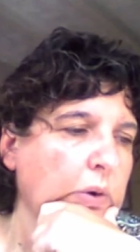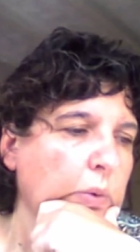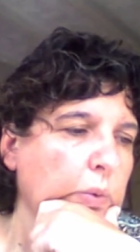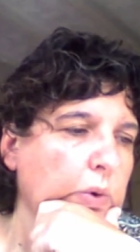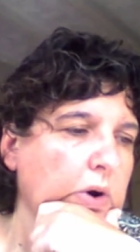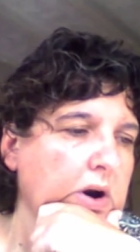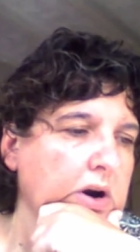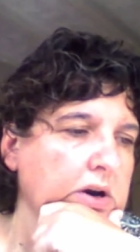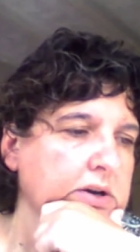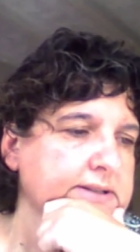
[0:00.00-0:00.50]

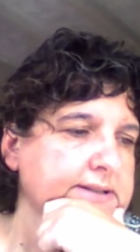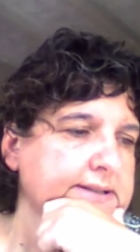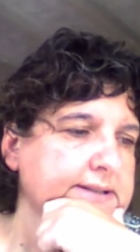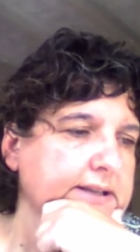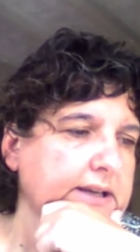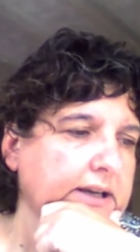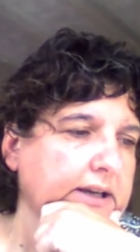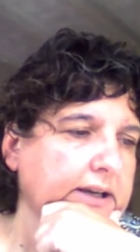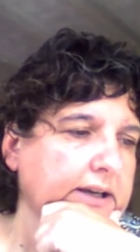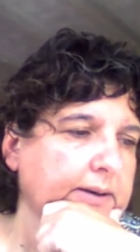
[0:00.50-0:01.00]

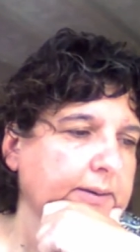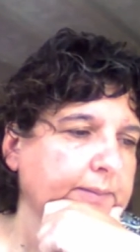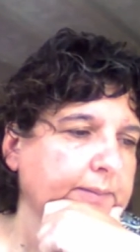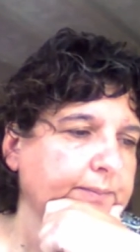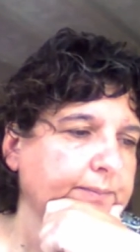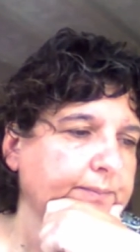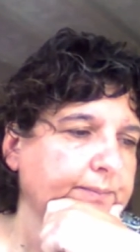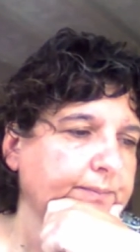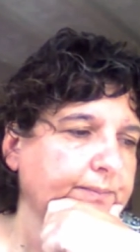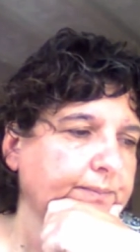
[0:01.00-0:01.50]
was.
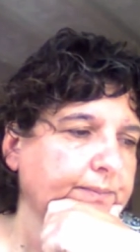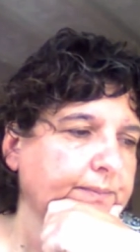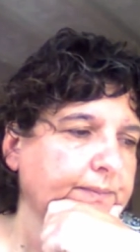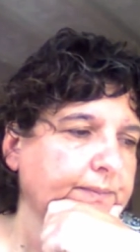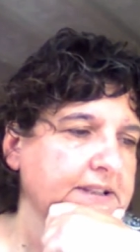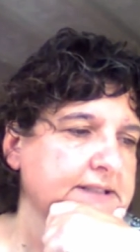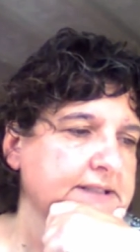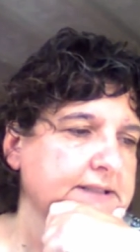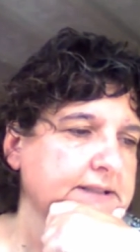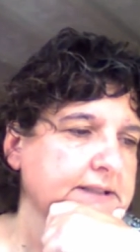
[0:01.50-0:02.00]
Um,
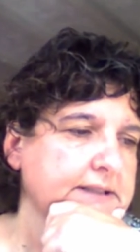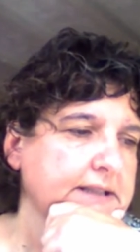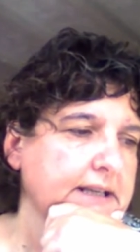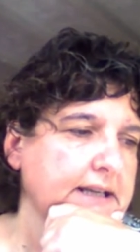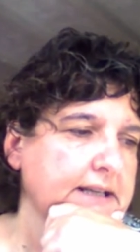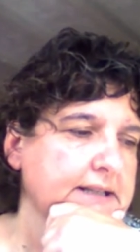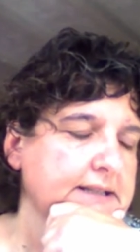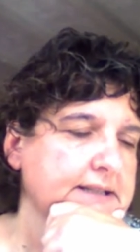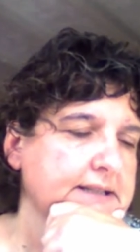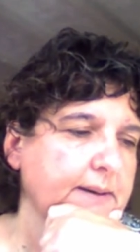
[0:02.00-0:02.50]
this
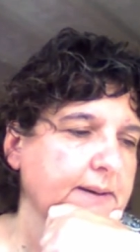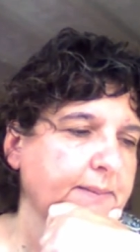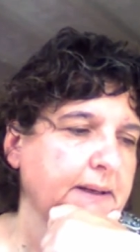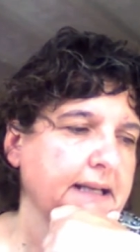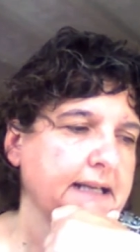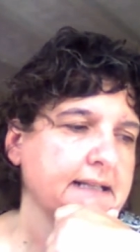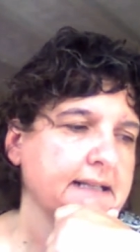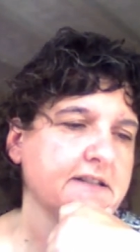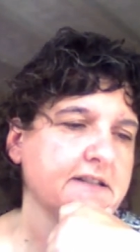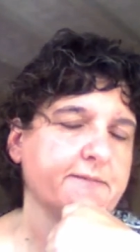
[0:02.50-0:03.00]
yes a
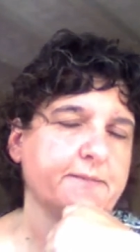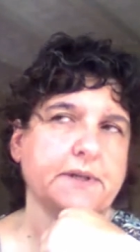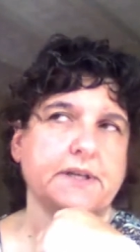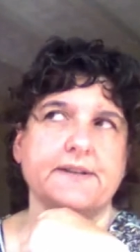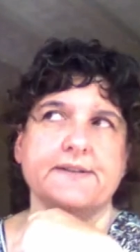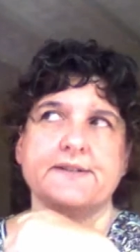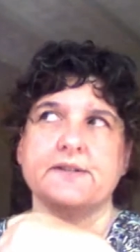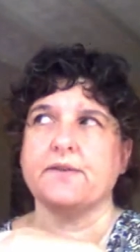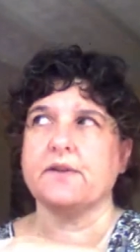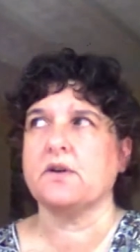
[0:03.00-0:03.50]
place of
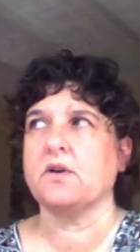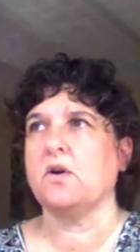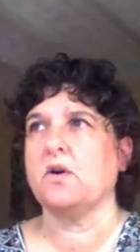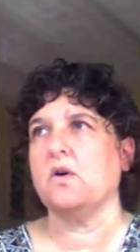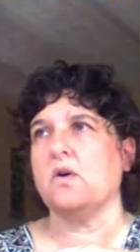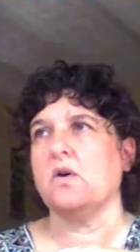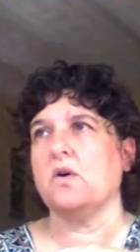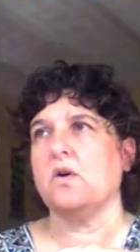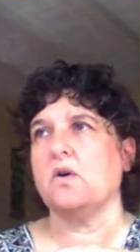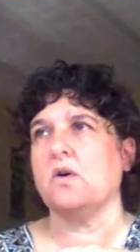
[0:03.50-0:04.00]
birds so the
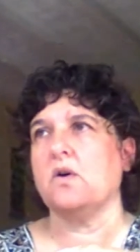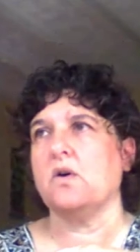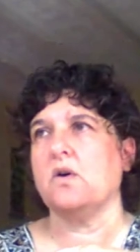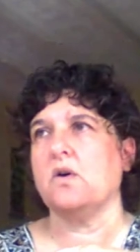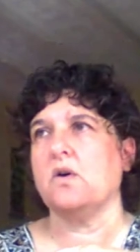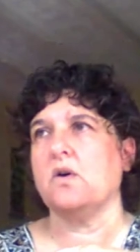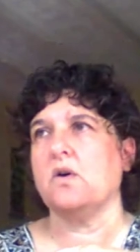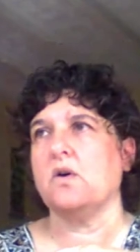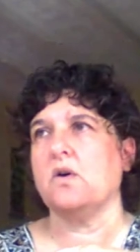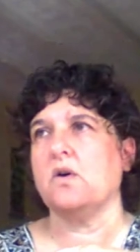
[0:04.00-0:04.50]
course
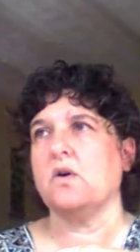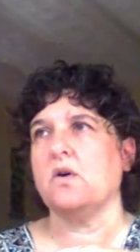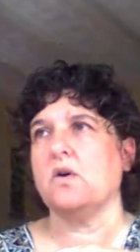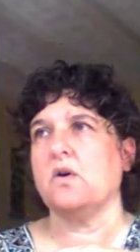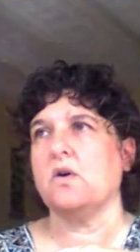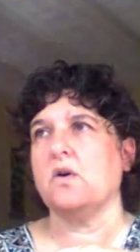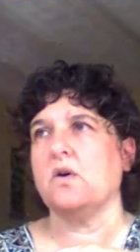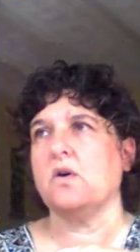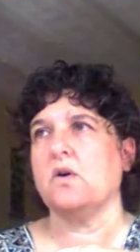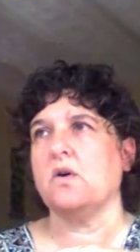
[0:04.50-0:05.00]

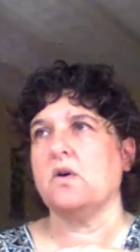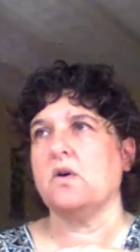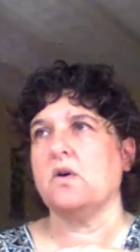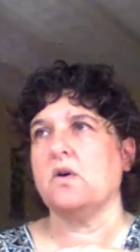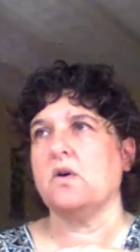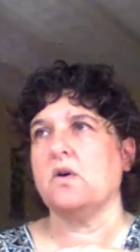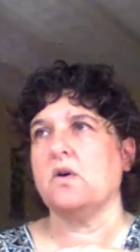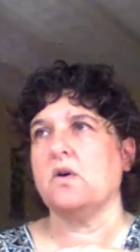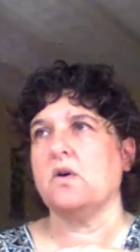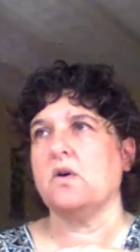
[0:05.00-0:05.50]
actually makes it
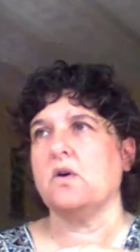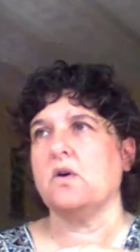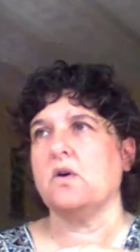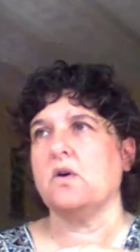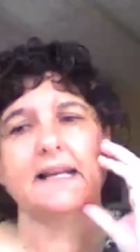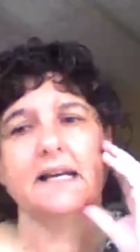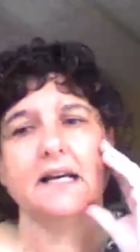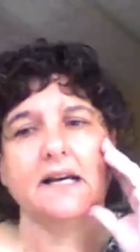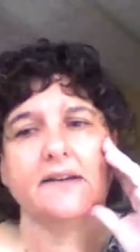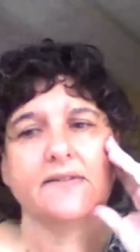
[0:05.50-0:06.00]
quite
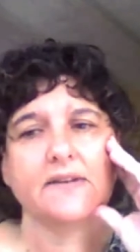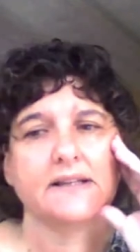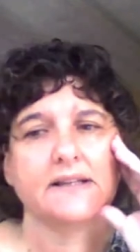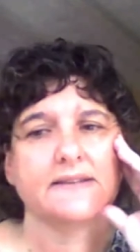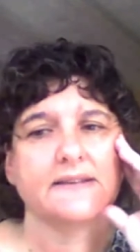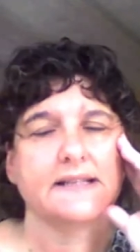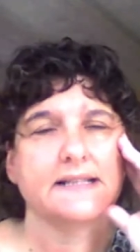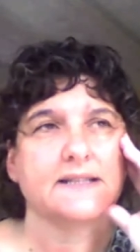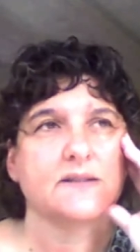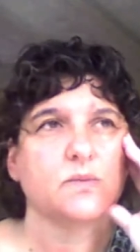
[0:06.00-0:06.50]
clear
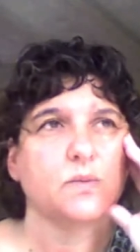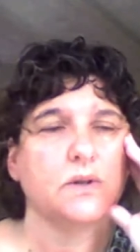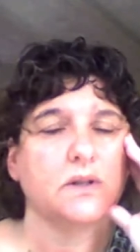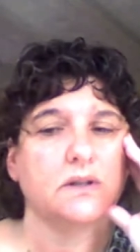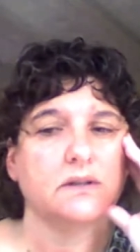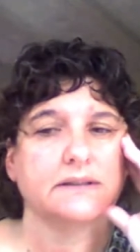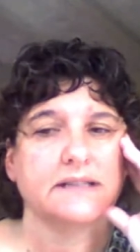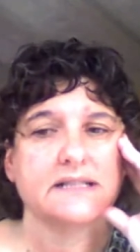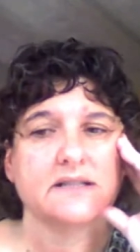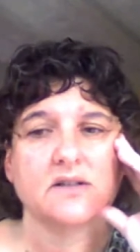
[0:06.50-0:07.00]
that this
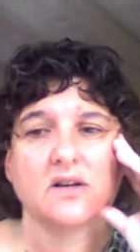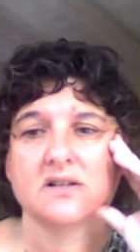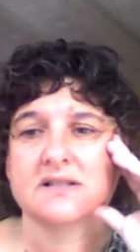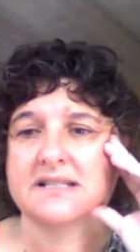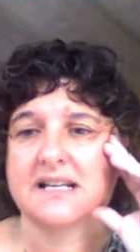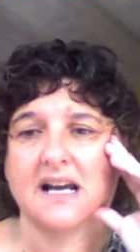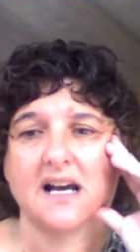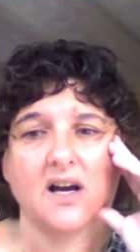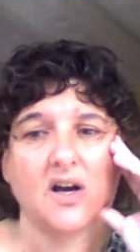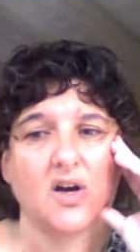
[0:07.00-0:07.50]
world is
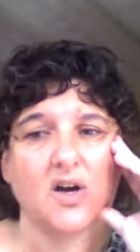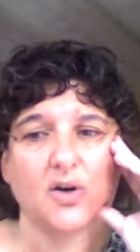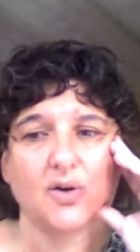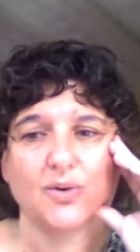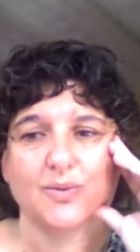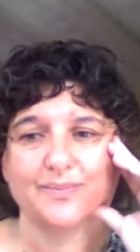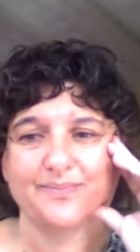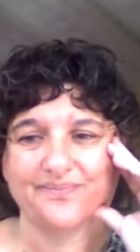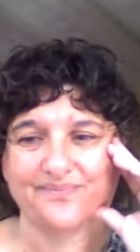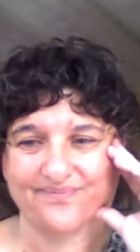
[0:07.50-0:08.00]
not our
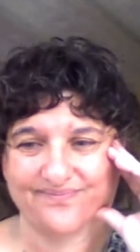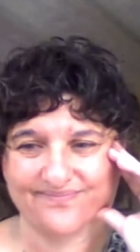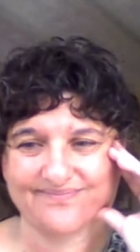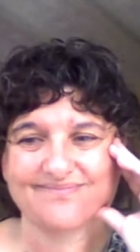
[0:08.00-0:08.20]
home